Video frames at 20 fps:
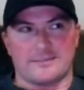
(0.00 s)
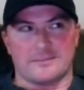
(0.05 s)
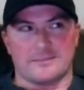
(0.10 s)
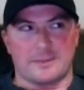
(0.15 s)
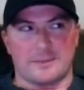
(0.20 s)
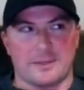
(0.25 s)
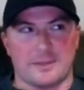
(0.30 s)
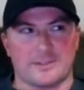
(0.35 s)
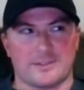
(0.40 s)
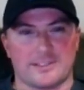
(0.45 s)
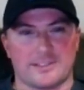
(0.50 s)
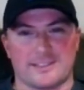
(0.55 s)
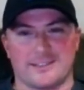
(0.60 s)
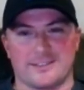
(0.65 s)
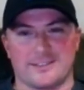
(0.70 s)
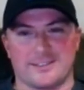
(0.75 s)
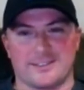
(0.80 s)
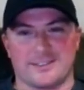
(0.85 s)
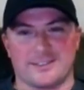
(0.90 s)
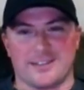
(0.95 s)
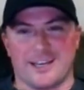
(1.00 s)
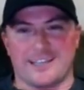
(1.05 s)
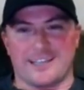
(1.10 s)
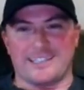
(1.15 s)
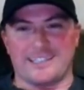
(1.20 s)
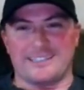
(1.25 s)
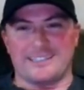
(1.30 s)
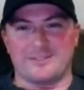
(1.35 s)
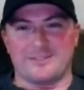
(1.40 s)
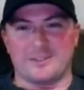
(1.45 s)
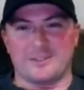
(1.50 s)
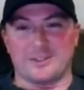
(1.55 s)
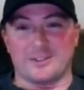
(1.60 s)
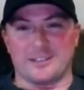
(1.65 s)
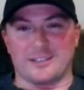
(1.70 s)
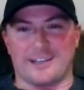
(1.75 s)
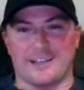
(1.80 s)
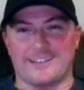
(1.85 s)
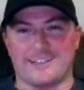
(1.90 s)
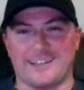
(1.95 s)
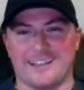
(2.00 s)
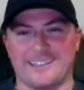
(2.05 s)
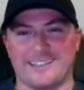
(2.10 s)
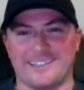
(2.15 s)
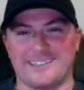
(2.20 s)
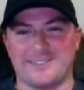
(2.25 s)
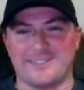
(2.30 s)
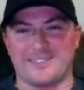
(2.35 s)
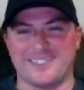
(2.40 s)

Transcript: maybe I was still a little naive or a lot naive.